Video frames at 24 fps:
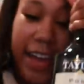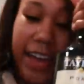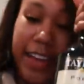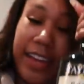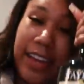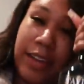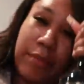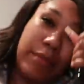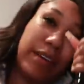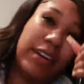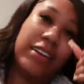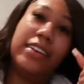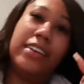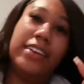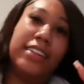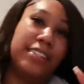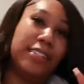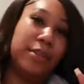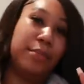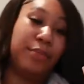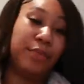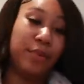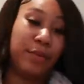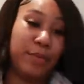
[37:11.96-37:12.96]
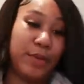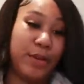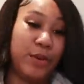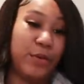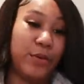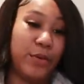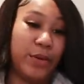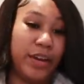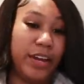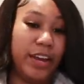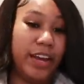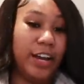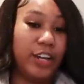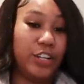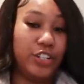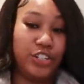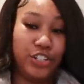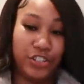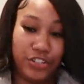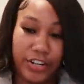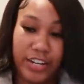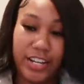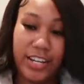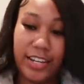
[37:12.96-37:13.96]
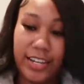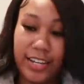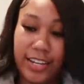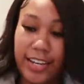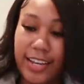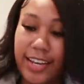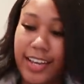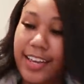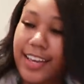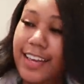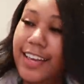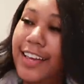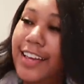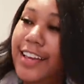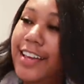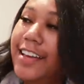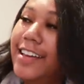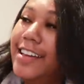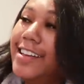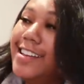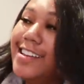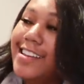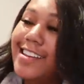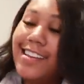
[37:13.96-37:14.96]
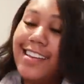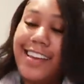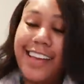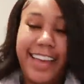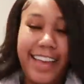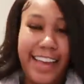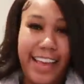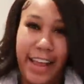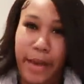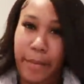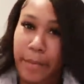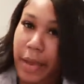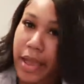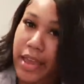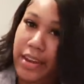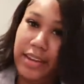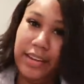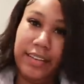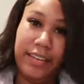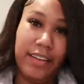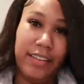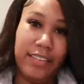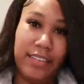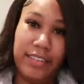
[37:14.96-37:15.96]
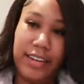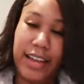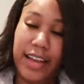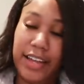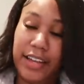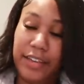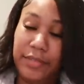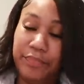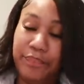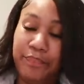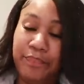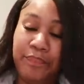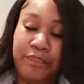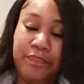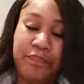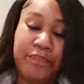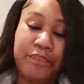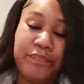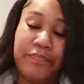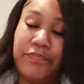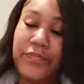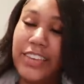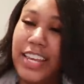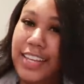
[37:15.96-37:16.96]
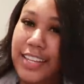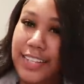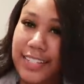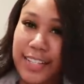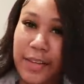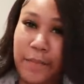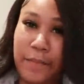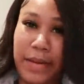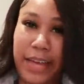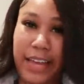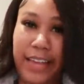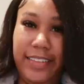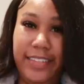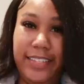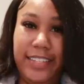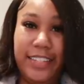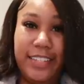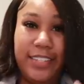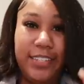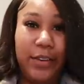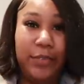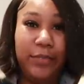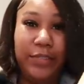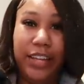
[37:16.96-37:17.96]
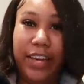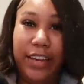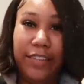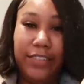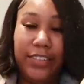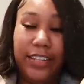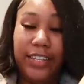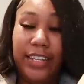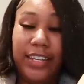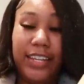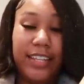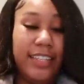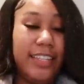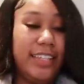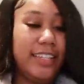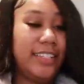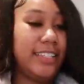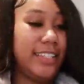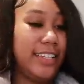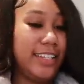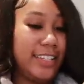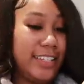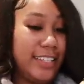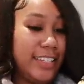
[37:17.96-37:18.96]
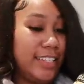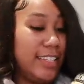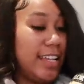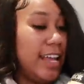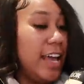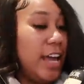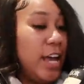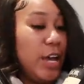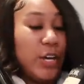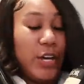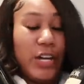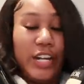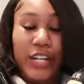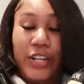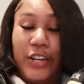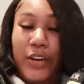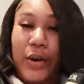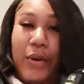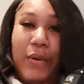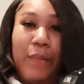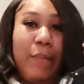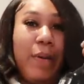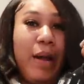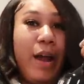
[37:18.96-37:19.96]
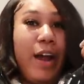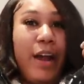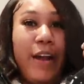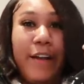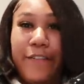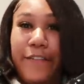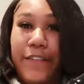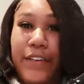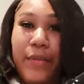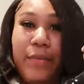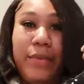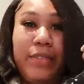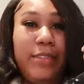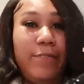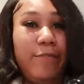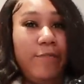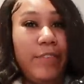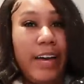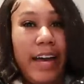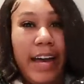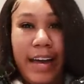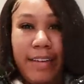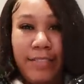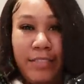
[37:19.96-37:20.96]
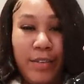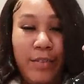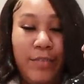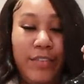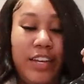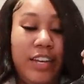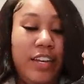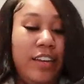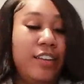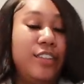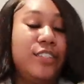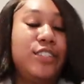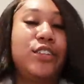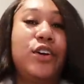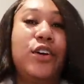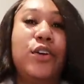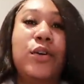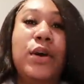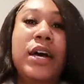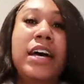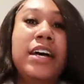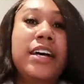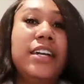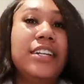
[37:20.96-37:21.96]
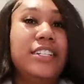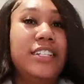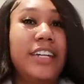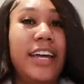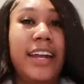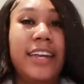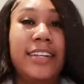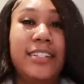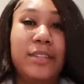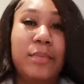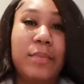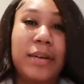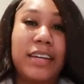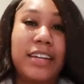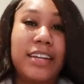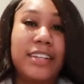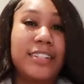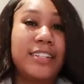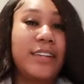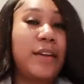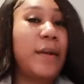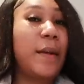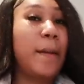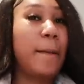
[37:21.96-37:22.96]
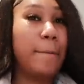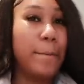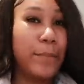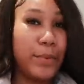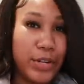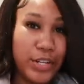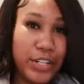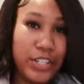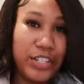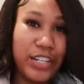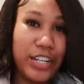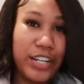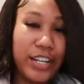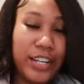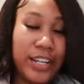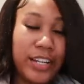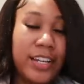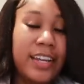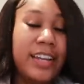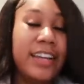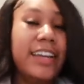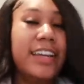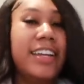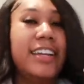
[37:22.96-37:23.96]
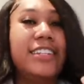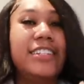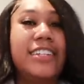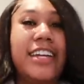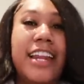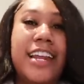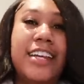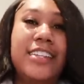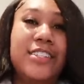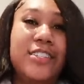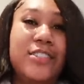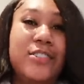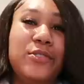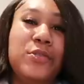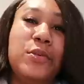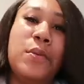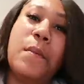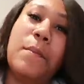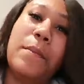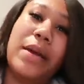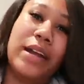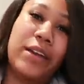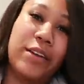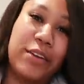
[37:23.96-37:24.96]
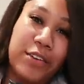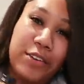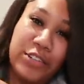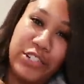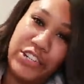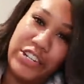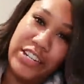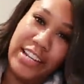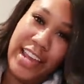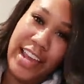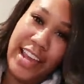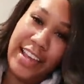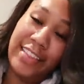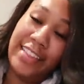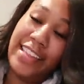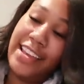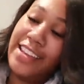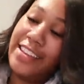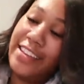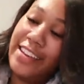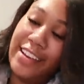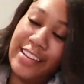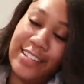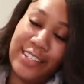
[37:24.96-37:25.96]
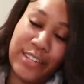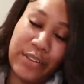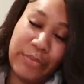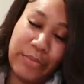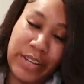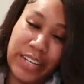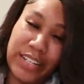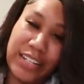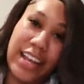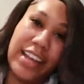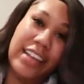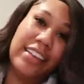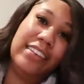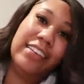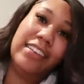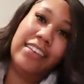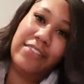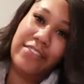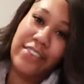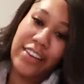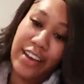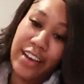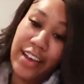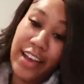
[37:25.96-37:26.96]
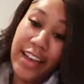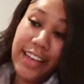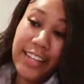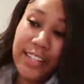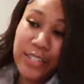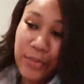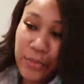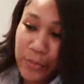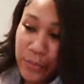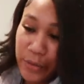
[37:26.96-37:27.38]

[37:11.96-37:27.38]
And my cousin put me on a drink, and I made it the other night. It's amazing, so definitely need this. This is gonna go perfect with the vibes over here. So shout out to my cousin Brisha and shout out to my girl Janae. Thank y'all so much, I love y'all as